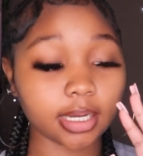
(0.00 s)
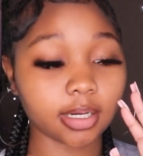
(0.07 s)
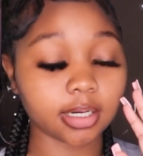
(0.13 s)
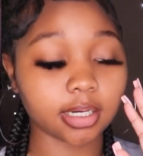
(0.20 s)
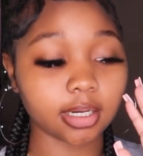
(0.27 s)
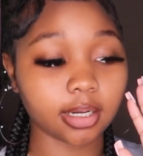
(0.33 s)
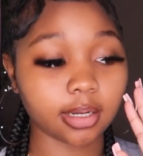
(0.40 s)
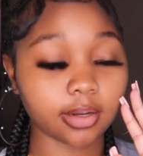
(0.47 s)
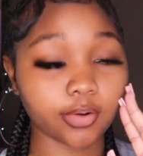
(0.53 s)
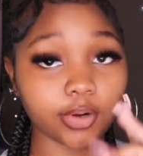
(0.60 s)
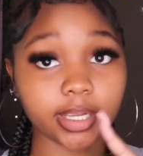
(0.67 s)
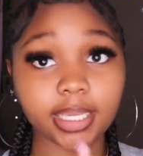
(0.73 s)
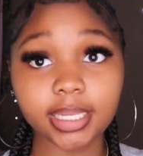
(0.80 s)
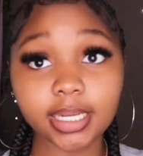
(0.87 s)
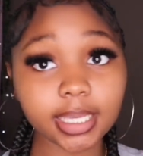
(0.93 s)
Uh, or
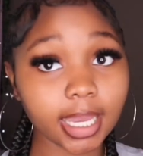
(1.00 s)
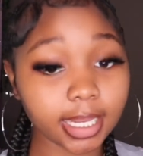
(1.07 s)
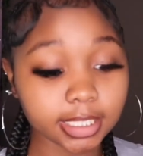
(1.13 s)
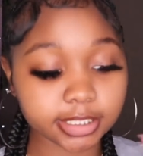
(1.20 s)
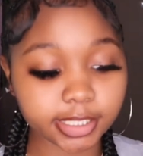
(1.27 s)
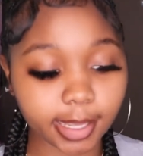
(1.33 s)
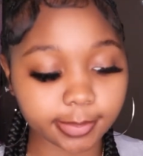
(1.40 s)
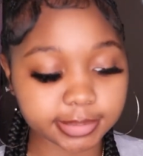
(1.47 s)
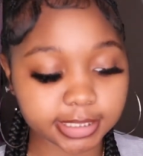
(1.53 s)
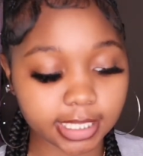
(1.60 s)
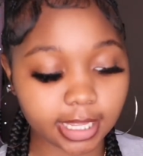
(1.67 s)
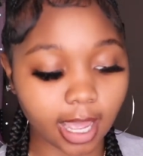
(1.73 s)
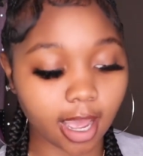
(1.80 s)
any kind of chapstick.